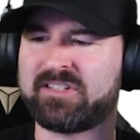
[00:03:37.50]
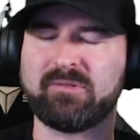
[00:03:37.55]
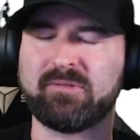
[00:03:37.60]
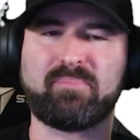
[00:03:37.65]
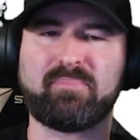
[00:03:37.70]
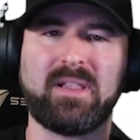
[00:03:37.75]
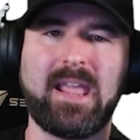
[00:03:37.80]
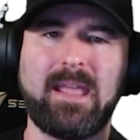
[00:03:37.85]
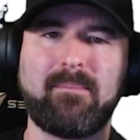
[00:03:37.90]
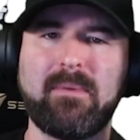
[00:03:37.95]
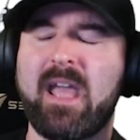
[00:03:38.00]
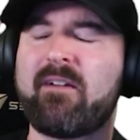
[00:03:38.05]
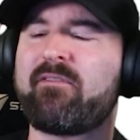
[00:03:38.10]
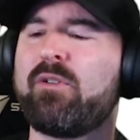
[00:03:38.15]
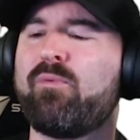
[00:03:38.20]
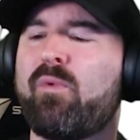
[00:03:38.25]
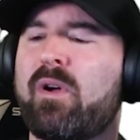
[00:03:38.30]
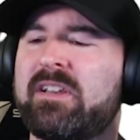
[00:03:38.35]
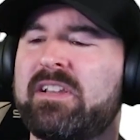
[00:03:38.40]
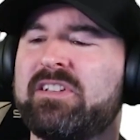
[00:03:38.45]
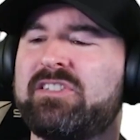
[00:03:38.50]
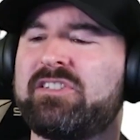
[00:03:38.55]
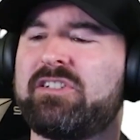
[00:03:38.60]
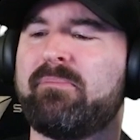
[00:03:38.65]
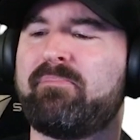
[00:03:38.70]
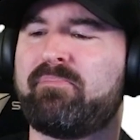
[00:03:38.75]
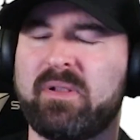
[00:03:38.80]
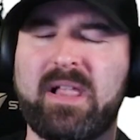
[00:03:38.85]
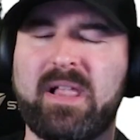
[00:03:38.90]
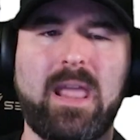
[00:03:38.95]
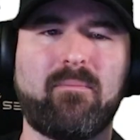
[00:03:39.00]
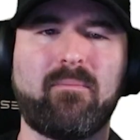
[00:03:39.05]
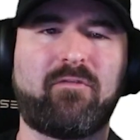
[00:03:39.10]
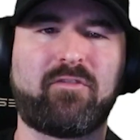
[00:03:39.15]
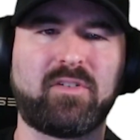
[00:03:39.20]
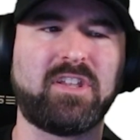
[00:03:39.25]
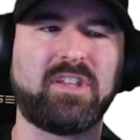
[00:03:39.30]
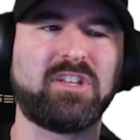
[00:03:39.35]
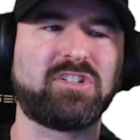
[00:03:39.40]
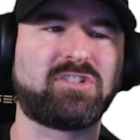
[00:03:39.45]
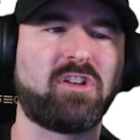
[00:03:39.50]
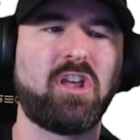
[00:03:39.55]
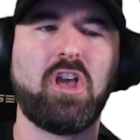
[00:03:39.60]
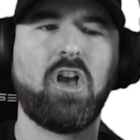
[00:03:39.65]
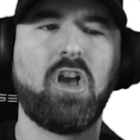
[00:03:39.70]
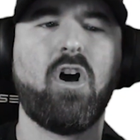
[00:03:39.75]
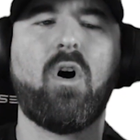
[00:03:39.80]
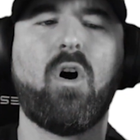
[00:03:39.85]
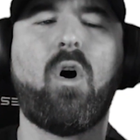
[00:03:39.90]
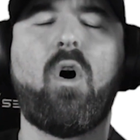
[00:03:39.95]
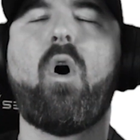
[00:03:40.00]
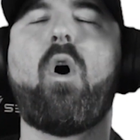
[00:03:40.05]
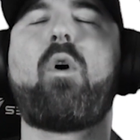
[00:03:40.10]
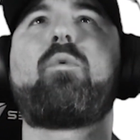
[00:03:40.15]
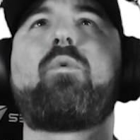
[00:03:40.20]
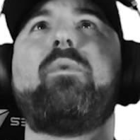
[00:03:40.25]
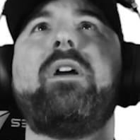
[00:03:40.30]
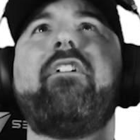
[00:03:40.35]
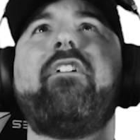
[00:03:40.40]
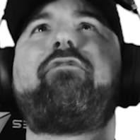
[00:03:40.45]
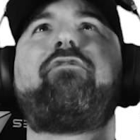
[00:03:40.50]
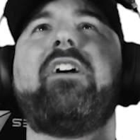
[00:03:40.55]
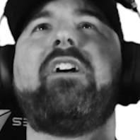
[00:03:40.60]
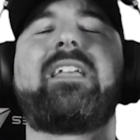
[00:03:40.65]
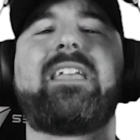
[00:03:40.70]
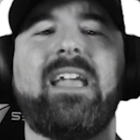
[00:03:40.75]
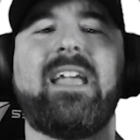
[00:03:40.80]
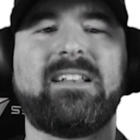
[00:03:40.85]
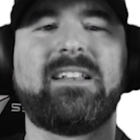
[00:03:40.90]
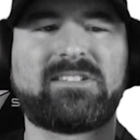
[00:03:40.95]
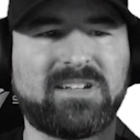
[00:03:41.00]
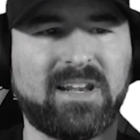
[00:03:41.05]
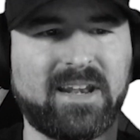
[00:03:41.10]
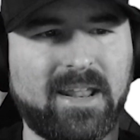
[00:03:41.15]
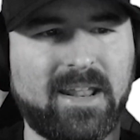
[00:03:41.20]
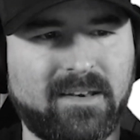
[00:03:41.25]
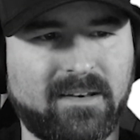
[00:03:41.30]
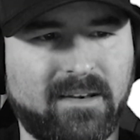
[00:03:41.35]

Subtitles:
to blame, everyone is to blame for this horrific incident.